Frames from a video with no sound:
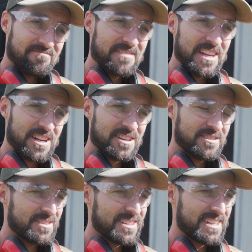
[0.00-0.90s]
you know,
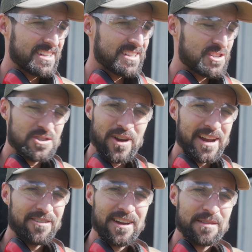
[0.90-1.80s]
just
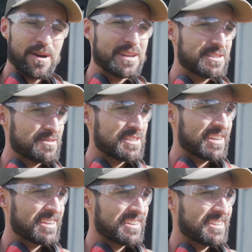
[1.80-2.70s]
trying to find the positives
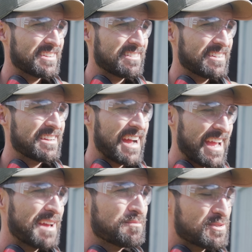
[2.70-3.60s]
here.
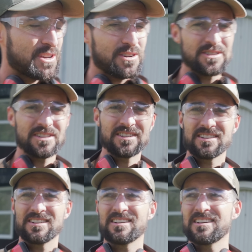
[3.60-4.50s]
I am soaked
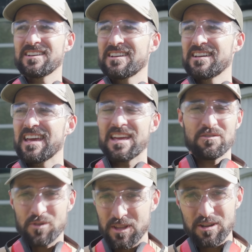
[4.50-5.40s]
in
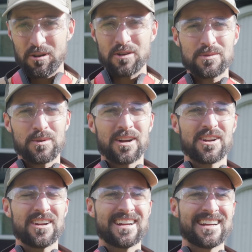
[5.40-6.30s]
really gross water,